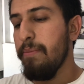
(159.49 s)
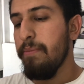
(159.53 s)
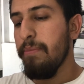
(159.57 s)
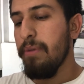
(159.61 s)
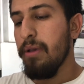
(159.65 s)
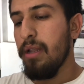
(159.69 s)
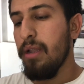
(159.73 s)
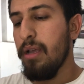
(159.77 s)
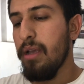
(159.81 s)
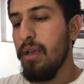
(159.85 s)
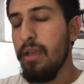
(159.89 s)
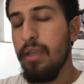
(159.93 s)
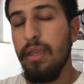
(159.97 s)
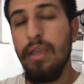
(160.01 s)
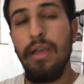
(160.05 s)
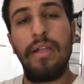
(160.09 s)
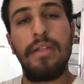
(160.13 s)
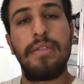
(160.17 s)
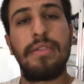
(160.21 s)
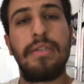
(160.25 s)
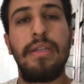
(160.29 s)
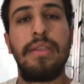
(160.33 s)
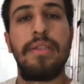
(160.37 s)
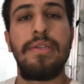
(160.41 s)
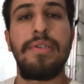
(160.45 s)
But yeah,
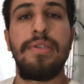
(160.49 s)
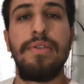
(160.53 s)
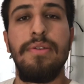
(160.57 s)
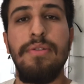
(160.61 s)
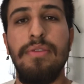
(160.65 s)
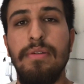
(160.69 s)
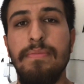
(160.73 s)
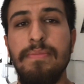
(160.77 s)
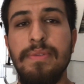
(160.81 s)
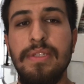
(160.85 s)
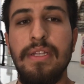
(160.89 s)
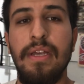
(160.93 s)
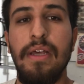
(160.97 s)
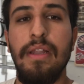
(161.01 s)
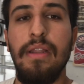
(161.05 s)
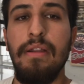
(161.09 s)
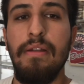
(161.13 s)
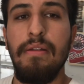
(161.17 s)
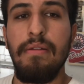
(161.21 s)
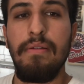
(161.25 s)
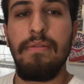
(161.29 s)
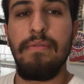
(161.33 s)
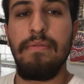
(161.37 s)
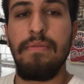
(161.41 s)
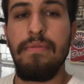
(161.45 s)
let's get this new thermostat
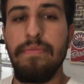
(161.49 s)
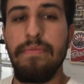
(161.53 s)
in.